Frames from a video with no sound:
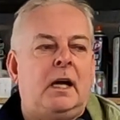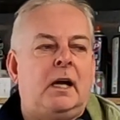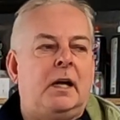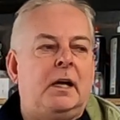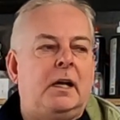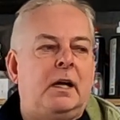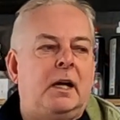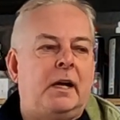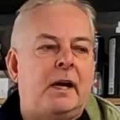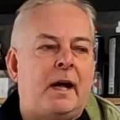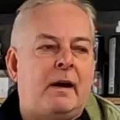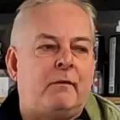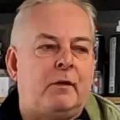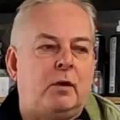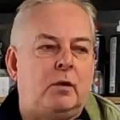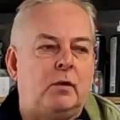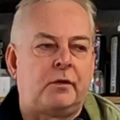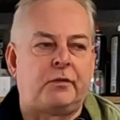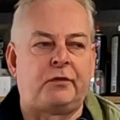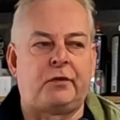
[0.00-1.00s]
and have
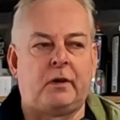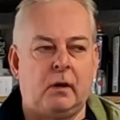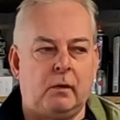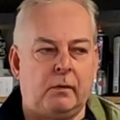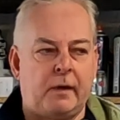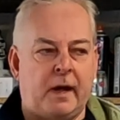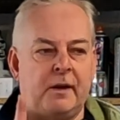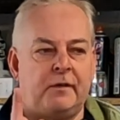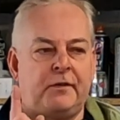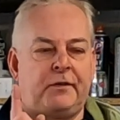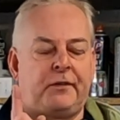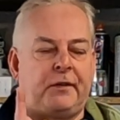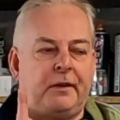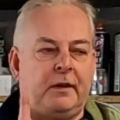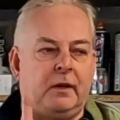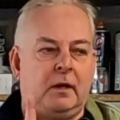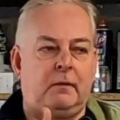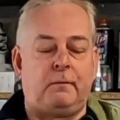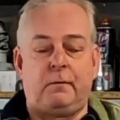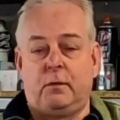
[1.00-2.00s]
a look. So that's
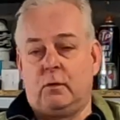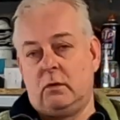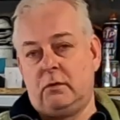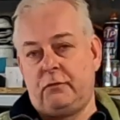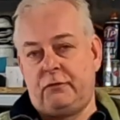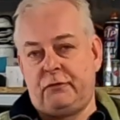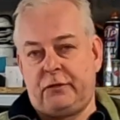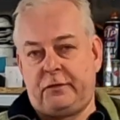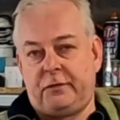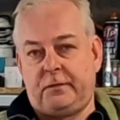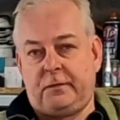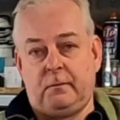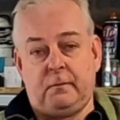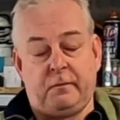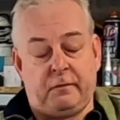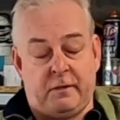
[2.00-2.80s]
the 400